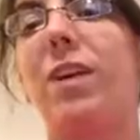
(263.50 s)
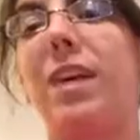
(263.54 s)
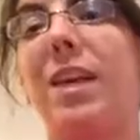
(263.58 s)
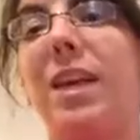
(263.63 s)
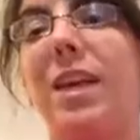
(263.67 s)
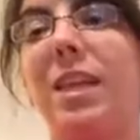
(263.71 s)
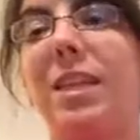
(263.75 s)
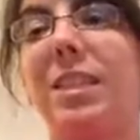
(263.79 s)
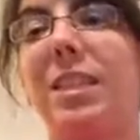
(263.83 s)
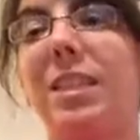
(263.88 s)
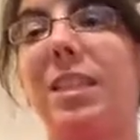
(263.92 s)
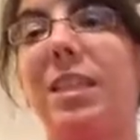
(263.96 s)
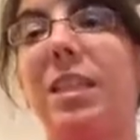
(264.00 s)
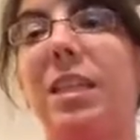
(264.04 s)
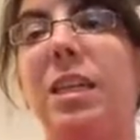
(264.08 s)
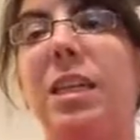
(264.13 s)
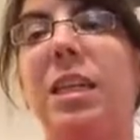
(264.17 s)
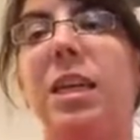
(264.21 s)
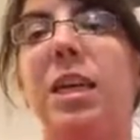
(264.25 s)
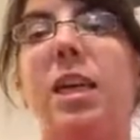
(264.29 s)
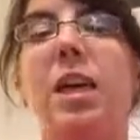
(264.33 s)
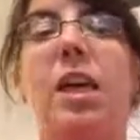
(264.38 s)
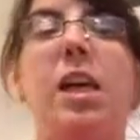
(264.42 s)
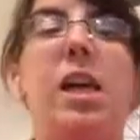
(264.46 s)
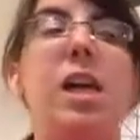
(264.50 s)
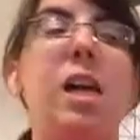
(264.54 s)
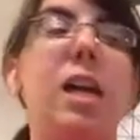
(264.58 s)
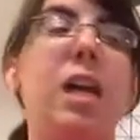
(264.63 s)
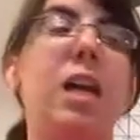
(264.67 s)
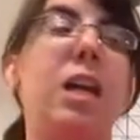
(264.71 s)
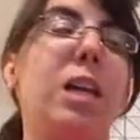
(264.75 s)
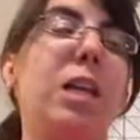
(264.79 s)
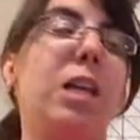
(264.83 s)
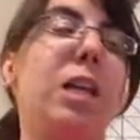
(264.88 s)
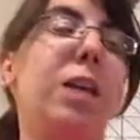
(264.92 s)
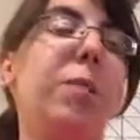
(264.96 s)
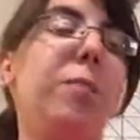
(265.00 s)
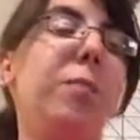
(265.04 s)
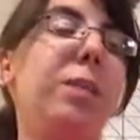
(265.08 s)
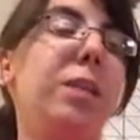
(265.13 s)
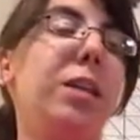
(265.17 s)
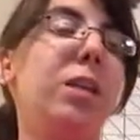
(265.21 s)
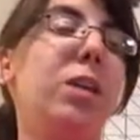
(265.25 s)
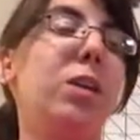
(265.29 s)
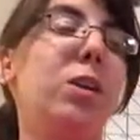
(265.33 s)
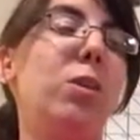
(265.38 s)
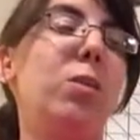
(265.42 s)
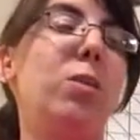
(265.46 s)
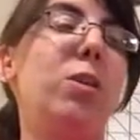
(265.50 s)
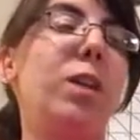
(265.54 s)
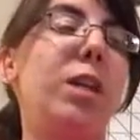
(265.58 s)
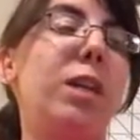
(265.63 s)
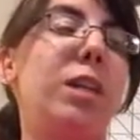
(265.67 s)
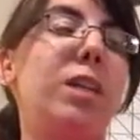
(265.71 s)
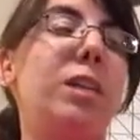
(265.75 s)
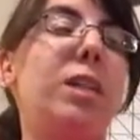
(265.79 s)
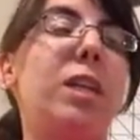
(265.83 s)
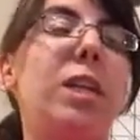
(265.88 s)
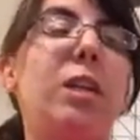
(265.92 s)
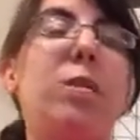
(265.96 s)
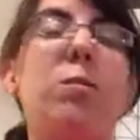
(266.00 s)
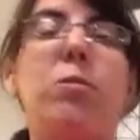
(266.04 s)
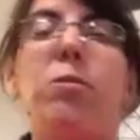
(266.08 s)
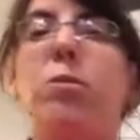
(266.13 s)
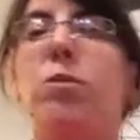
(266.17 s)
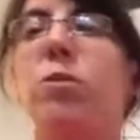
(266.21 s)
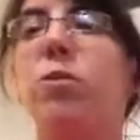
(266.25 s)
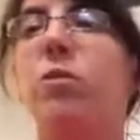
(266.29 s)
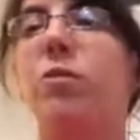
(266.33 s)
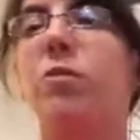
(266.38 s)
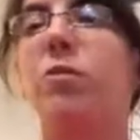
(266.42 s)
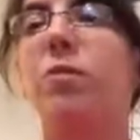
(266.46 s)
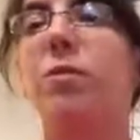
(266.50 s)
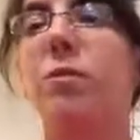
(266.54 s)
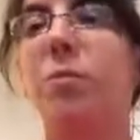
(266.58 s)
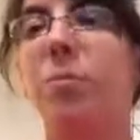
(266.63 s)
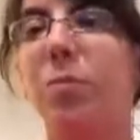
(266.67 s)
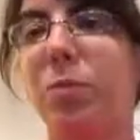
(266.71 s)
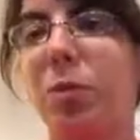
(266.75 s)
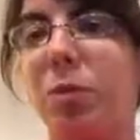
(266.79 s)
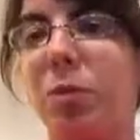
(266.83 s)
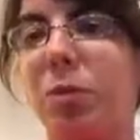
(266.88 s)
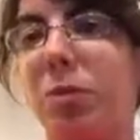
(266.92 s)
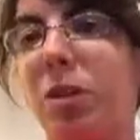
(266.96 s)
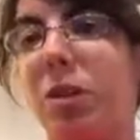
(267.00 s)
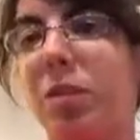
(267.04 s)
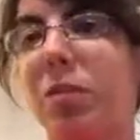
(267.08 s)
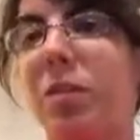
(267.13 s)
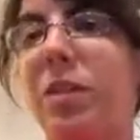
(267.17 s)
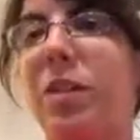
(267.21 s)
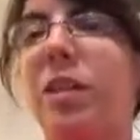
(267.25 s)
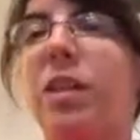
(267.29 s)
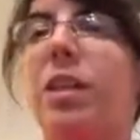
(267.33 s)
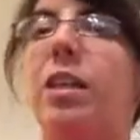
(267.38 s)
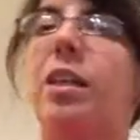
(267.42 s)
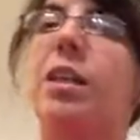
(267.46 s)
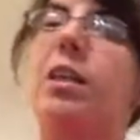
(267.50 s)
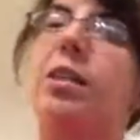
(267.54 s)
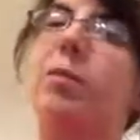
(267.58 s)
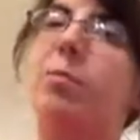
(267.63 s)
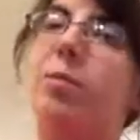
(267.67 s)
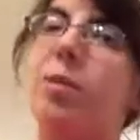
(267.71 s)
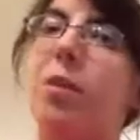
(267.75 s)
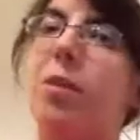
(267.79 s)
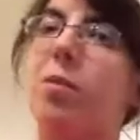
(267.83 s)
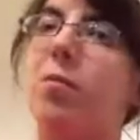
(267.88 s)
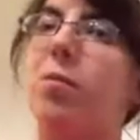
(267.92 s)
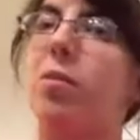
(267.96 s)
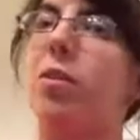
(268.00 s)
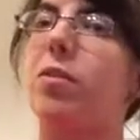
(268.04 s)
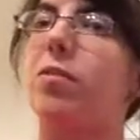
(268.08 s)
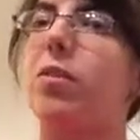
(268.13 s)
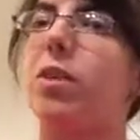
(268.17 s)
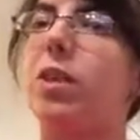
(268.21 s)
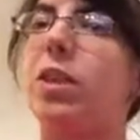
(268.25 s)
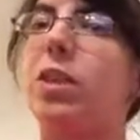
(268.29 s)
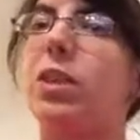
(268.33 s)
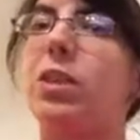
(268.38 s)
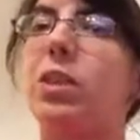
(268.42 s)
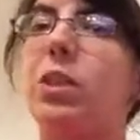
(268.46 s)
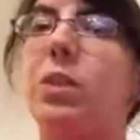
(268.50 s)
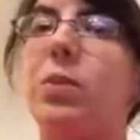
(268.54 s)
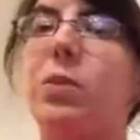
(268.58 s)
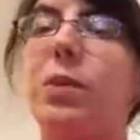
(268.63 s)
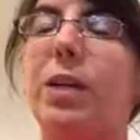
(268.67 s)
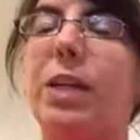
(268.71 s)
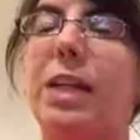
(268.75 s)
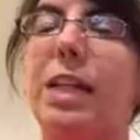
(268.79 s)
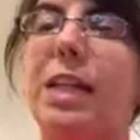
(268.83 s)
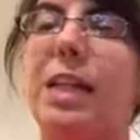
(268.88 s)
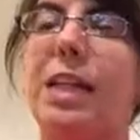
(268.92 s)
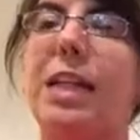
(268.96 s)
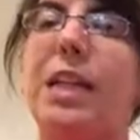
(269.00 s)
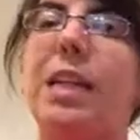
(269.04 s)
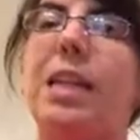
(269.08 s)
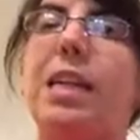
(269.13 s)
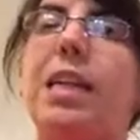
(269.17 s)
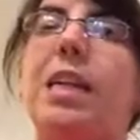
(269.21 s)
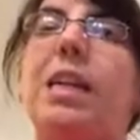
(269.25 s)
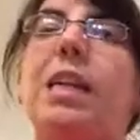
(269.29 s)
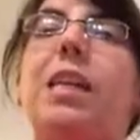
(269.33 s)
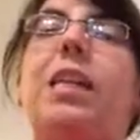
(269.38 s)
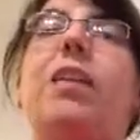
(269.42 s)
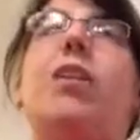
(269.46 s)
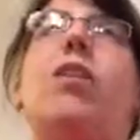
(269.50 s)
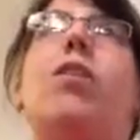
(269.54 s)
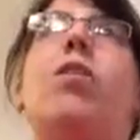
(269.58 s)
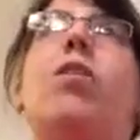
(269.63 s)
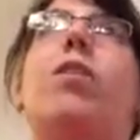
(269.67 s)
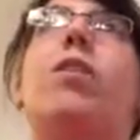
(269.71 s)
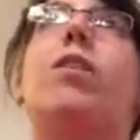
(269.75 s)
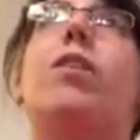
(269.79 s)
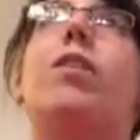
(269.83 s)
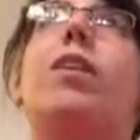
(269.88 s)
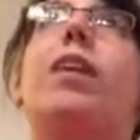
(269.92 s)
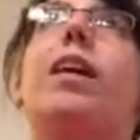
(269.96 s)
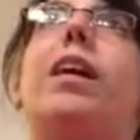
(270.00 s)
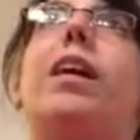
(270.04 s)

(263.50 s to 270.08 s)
that, let me know and I will do a flip through of it and explain whatever I do in it and all of